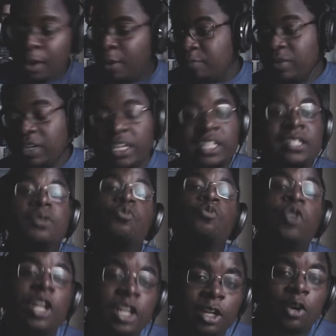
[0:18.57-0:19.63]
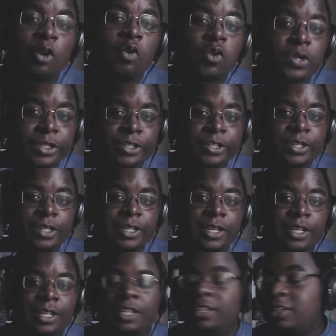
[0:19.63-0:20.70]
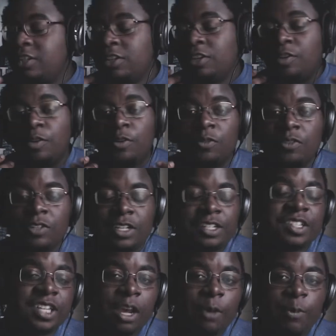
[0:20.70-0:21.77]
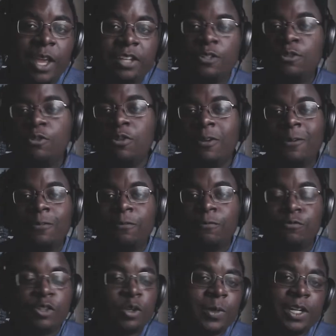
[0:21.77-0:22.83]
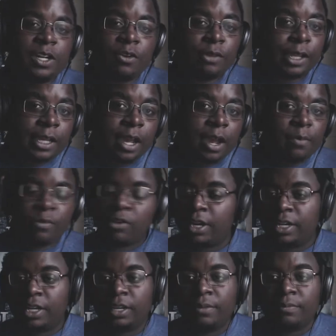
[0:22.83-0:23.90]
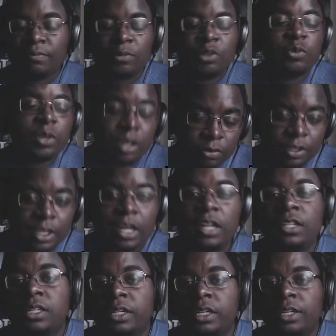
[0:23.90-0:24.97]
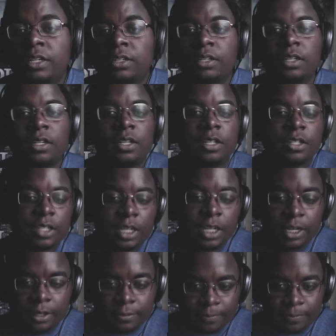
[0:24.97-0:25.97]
but it's in one of the corners. So this is how we have to do it so we don't get copyrighted. But we're going to get into this. Let's get it.